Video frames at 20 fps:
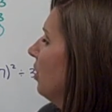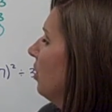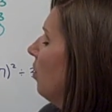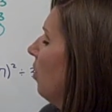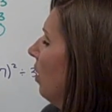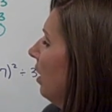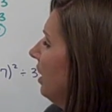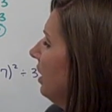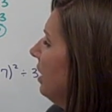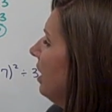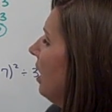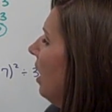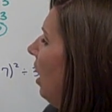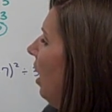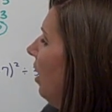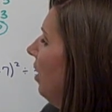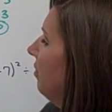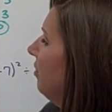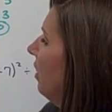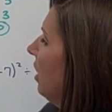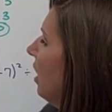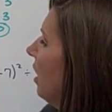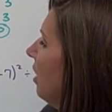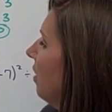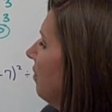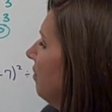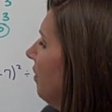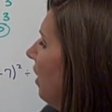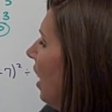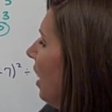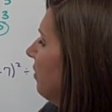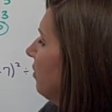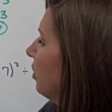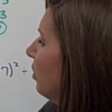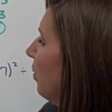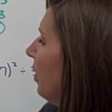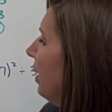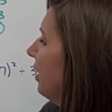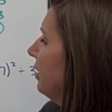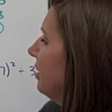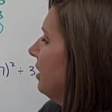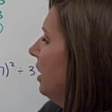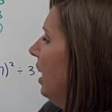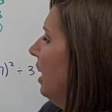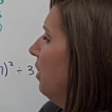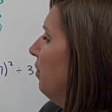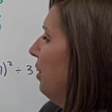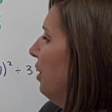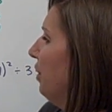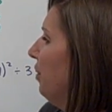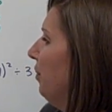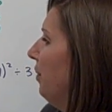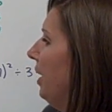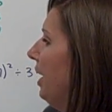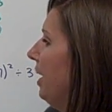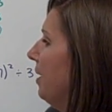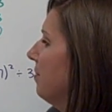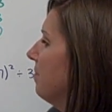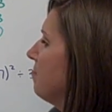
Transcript: the quantity of 5 squared take away 3.